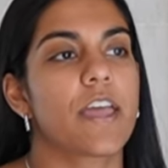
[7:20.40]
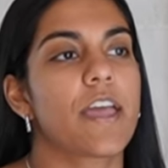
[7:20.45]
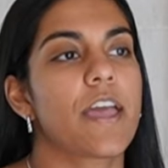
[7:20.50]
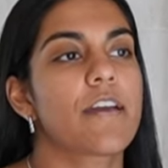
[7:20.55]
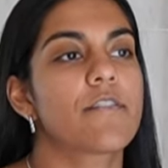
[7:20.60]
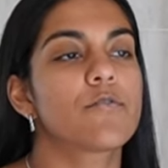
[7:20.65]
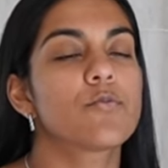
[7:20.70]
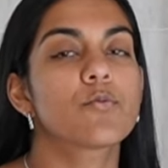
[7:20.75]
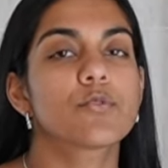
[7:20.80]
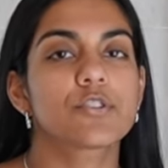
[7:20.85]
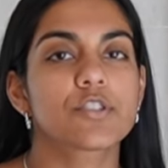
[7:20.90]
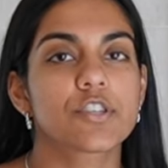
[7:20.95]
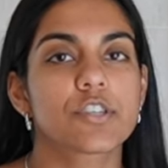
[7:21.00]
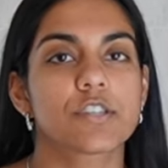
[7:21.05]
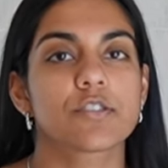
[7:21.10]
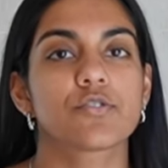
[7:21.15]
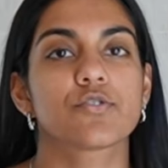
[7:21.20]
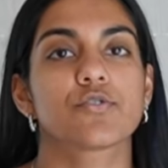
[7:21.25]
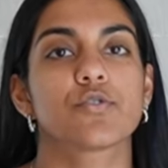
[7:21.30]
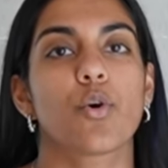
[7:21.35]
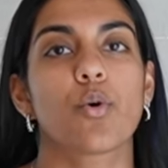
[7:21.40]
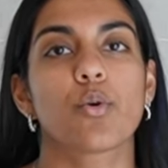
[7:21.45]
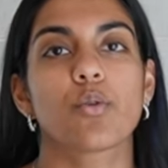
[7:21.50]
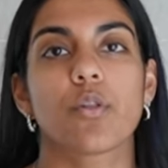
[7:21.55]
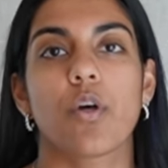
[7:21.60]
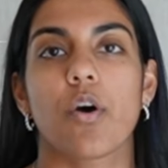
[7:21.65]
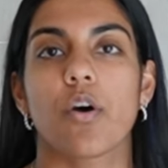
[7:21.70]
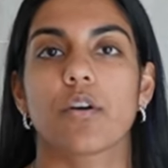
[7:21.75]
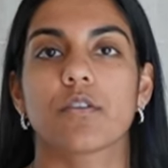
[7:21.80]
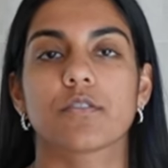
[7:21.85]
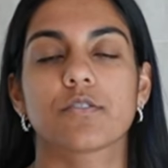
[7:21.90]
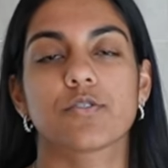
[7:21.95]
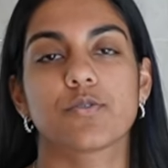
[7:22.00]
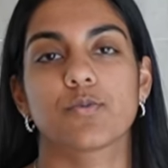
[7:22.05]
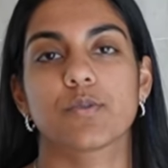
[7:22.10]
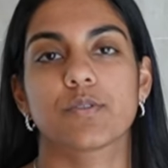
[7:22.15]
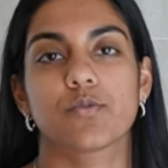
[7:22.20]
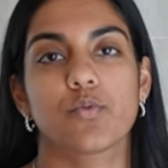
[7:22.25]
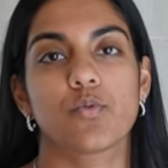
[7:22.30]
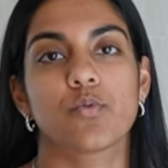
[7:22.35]
haven't watched it in so long, so
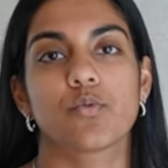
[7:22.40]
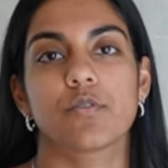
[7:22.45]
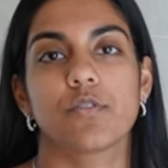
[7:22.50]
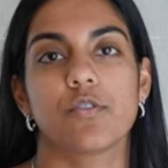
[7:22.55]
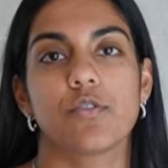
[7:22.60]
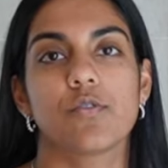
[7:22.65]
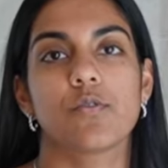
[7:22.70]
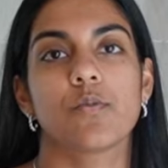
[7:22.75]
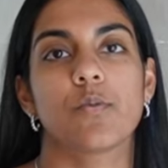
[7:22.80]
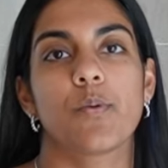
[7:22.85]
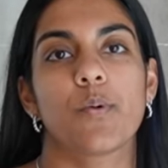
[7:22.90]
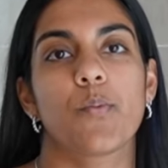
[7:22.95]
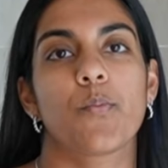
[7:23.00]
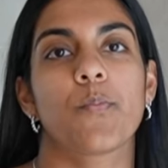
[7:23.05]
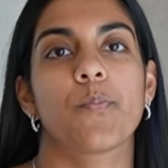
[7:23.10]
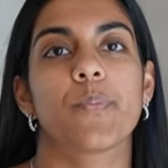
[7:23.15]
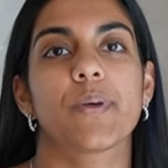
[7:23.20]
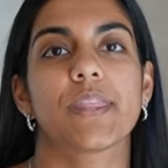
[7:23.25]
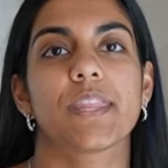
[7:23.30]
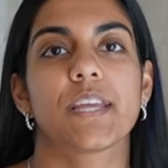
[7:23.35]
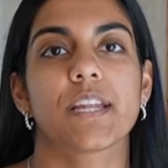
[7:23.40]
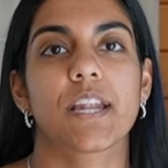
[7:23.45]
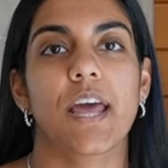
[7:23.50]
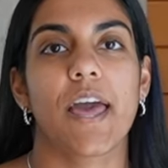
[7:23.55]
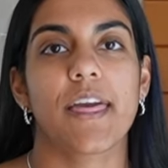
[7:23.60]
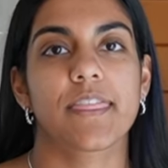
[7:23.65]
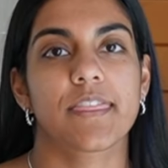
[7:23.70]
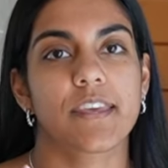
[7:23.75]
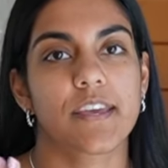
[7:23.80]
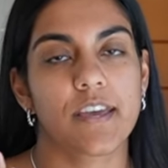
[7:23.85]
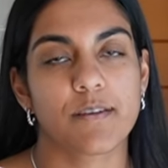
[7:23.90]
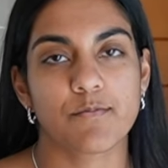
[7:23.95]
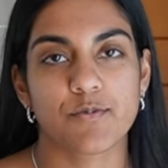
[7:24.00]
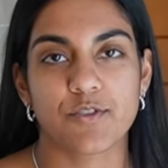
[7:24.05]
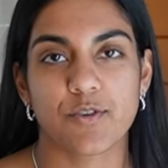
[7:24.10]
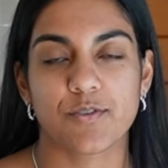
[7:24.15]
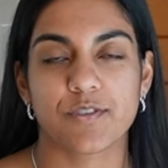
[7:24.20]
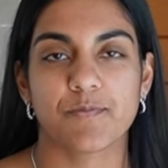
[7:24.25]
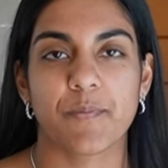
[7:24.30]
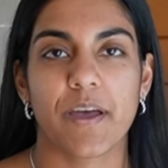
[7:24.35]
it's all new. But then I think I'm
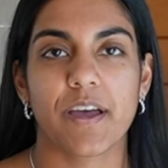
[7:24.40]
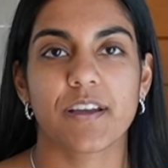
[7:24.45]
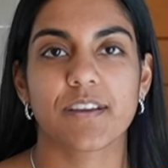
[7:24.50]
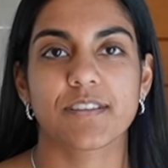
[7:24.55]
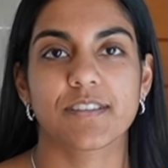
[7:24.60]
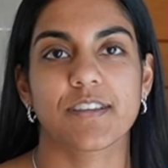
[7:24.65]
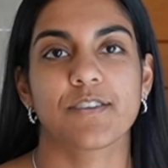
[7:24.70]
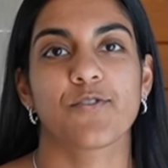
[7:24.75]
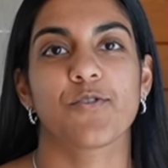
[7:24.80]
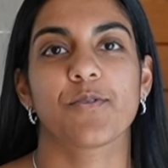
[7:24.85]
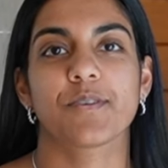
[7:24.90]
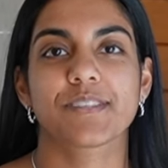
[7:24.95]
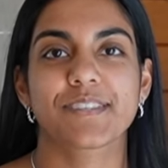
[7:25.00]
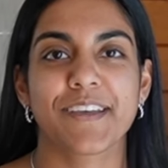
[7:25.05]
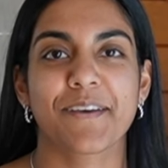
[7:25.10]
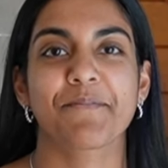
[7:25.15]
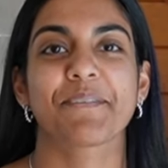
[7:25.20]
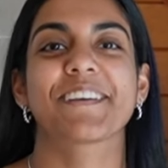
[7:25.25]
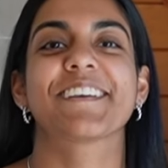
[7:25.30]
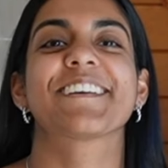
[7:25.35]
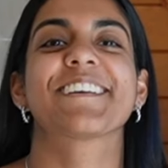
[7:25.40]
so smart because I know what's coming.